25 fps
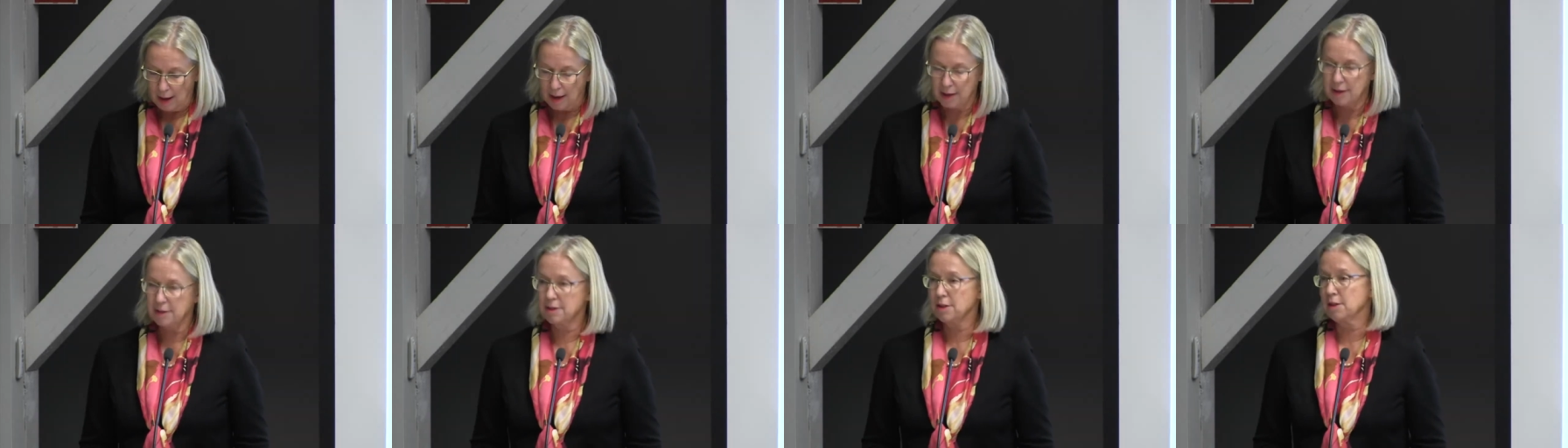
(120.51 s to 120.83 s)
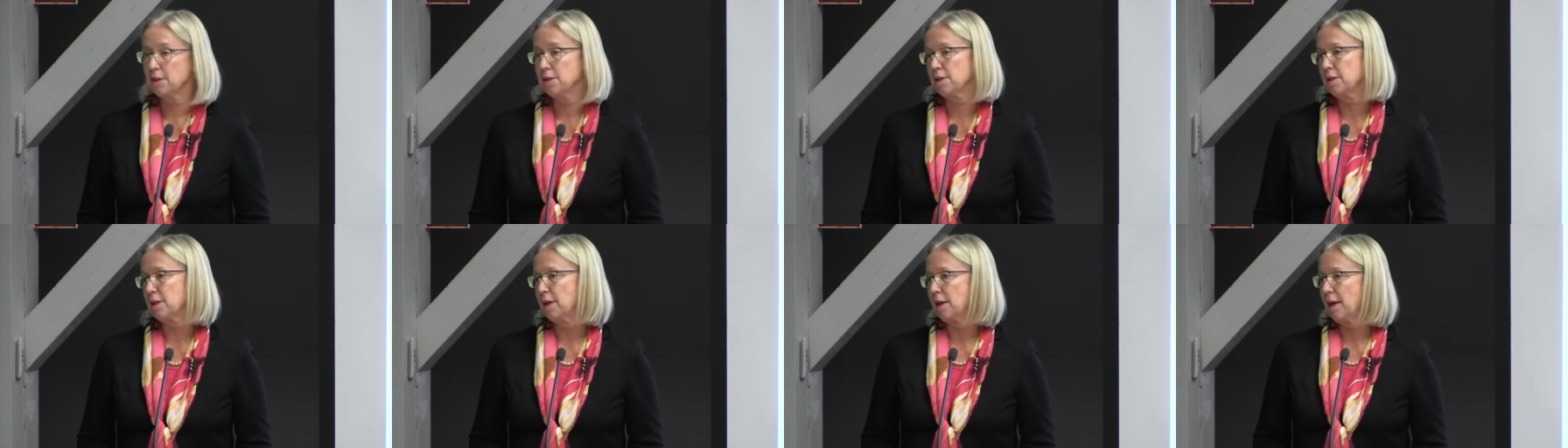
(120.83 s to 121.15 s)
as
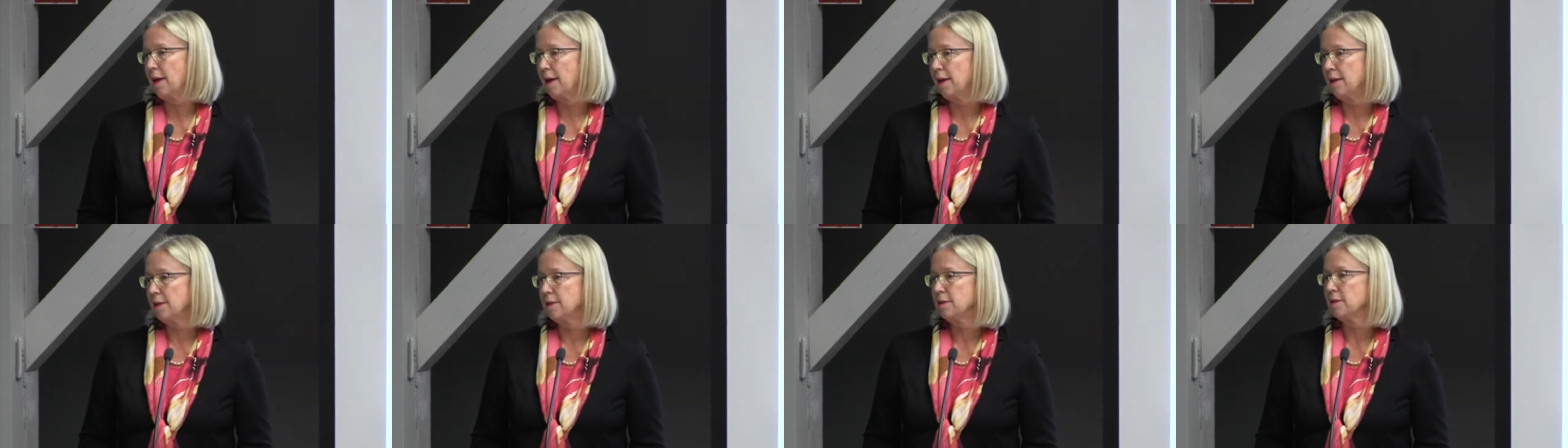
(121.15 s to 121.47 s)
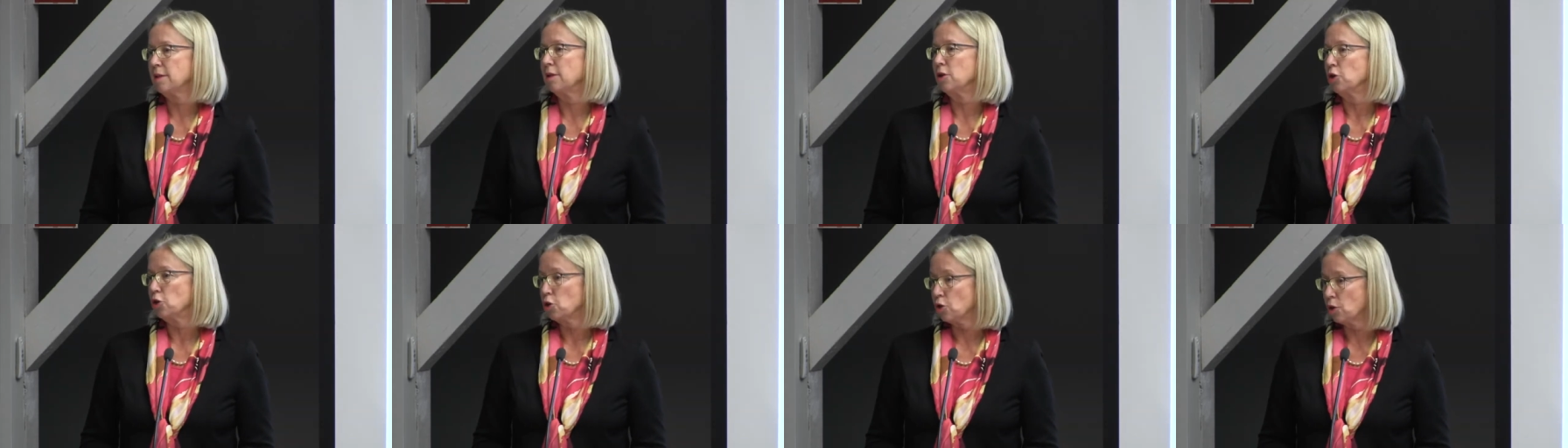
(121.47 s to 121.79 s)
is the
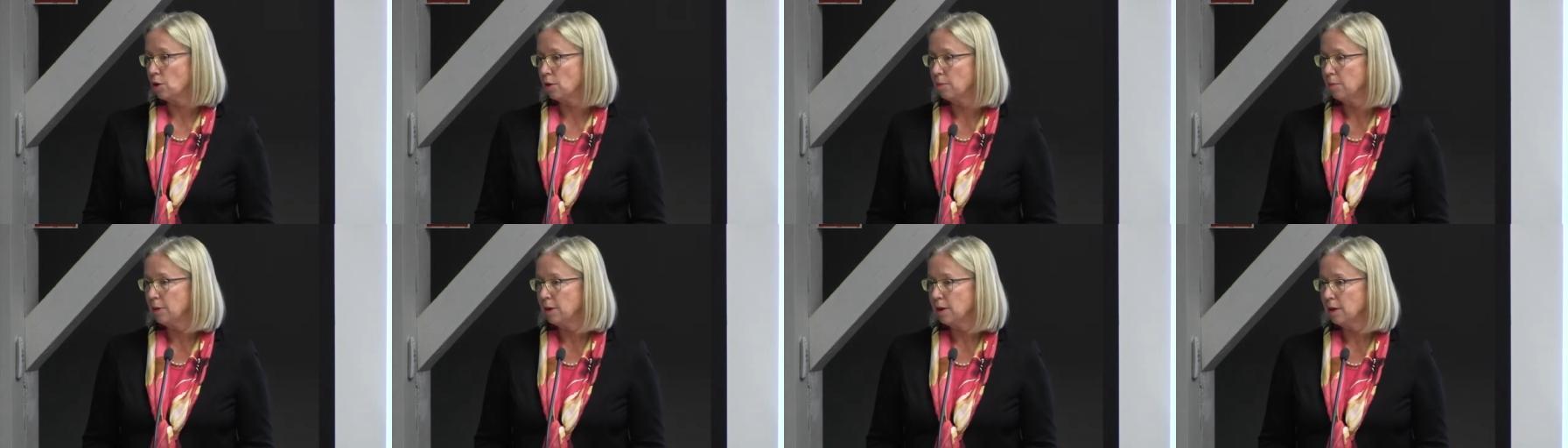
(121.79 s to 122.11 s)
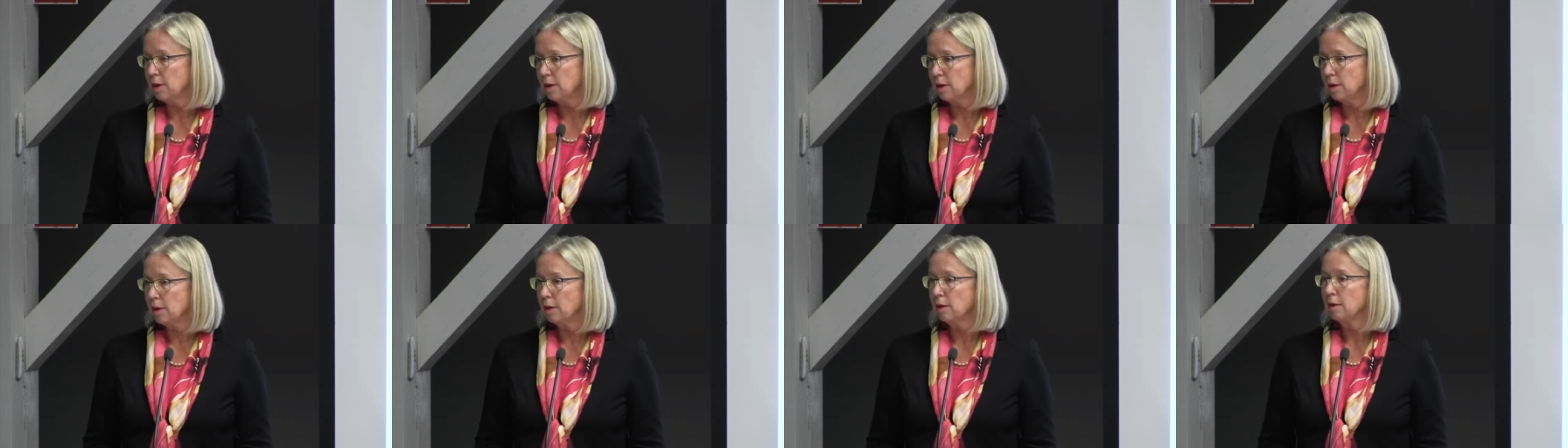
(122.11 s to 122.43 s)
case in
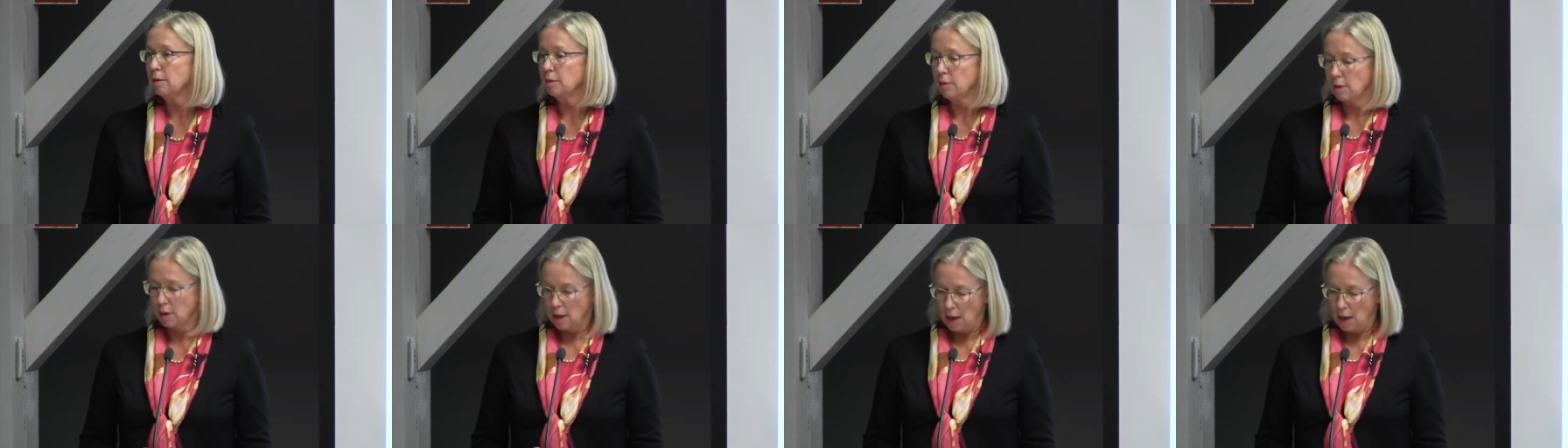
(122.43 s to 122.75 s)
Germany